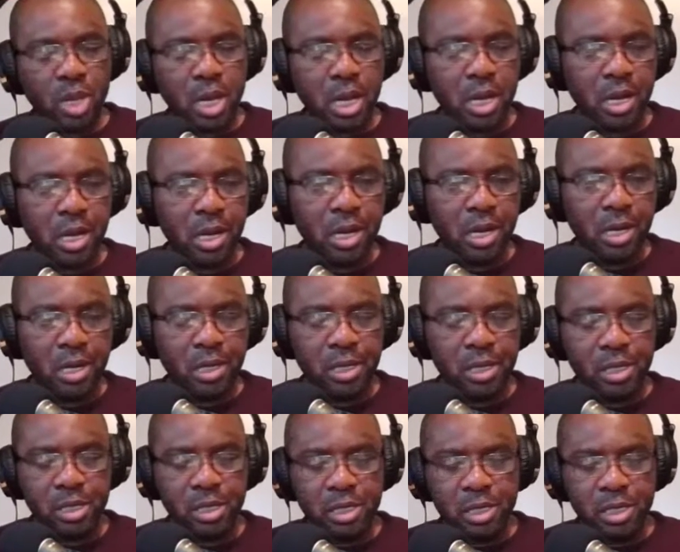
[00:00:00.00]
Uh,
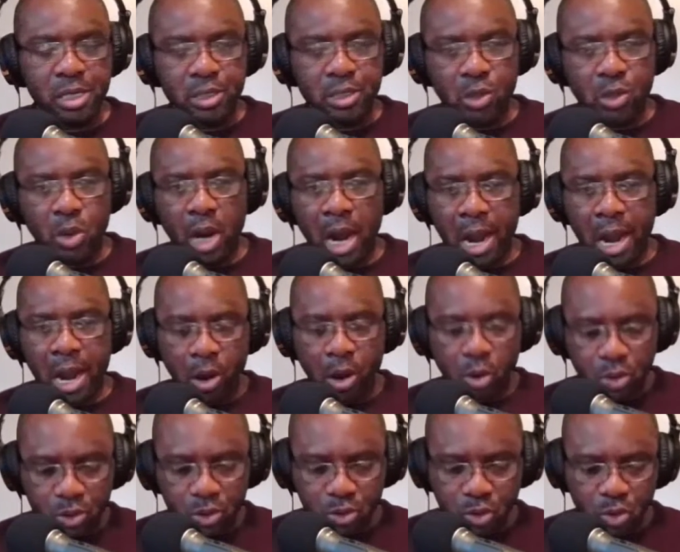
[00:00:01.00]
so I
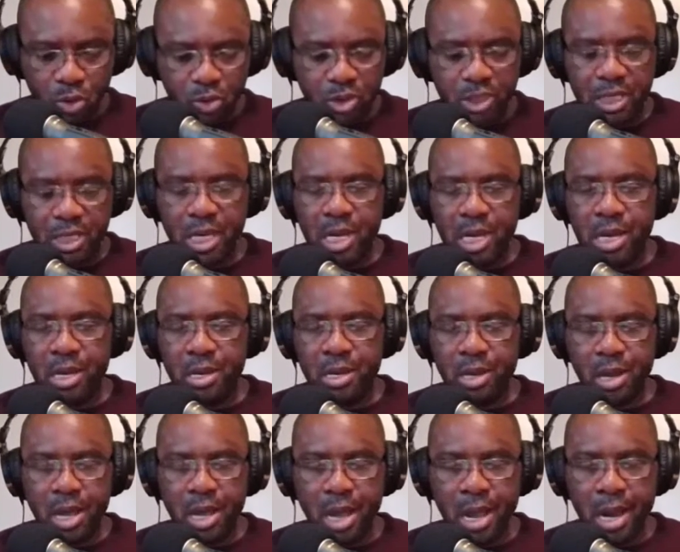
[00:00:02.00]
also see
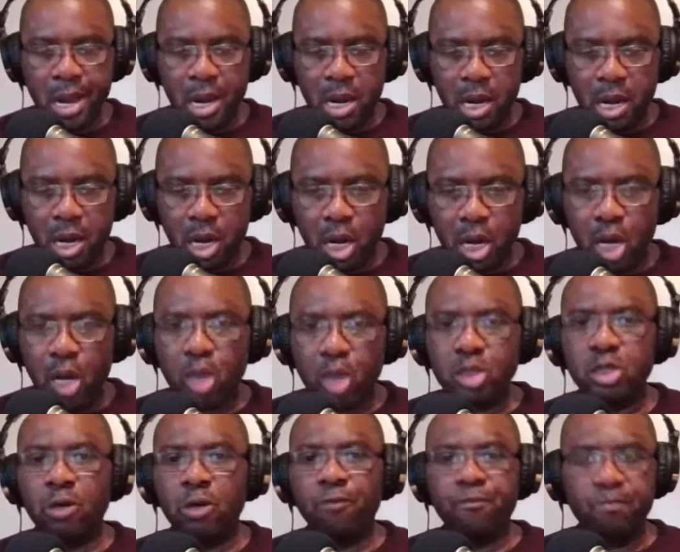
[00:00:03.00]
a
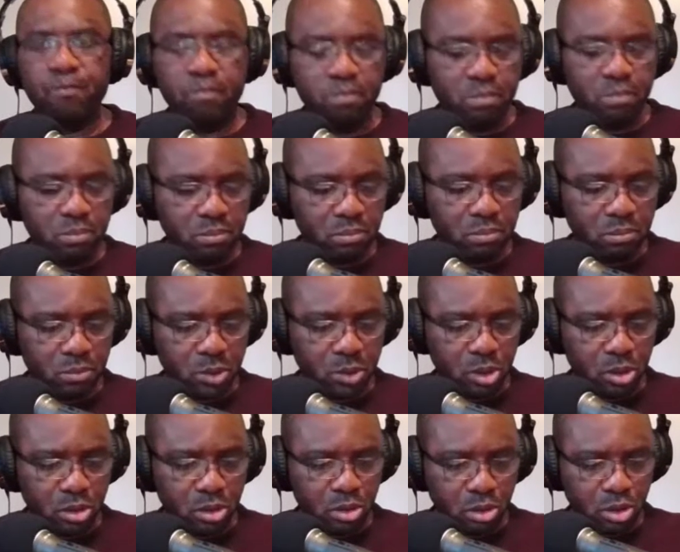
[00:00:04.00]
lot of
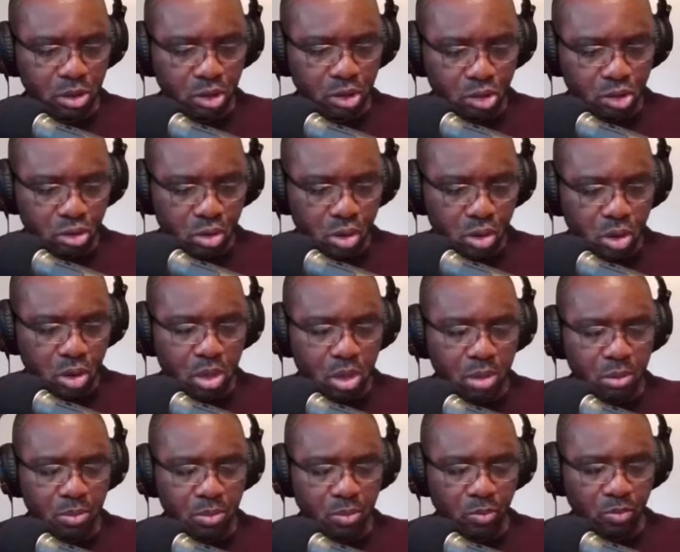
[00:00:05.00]

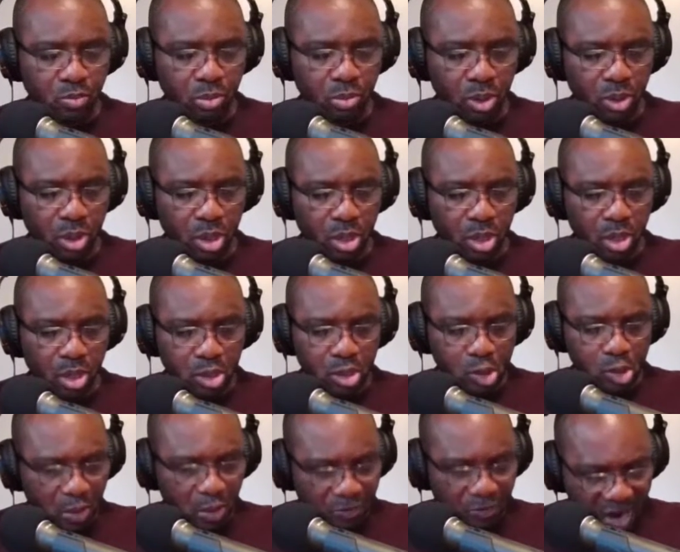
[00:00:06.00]
stroke
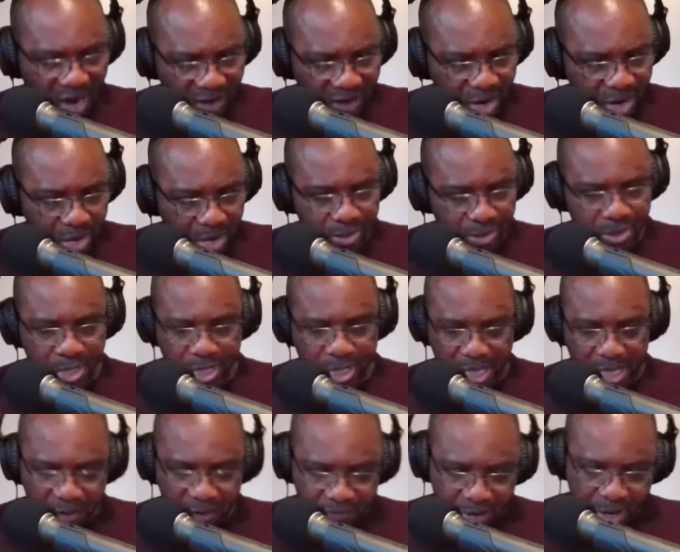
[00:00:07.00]
survivors
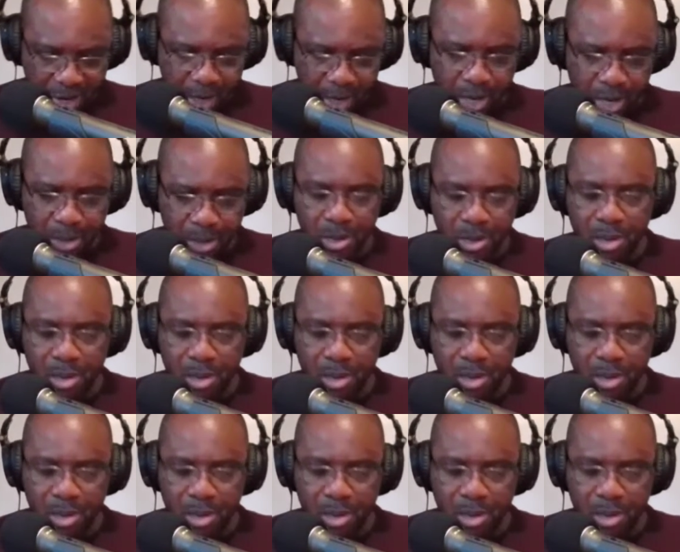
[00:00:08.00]
in Africa,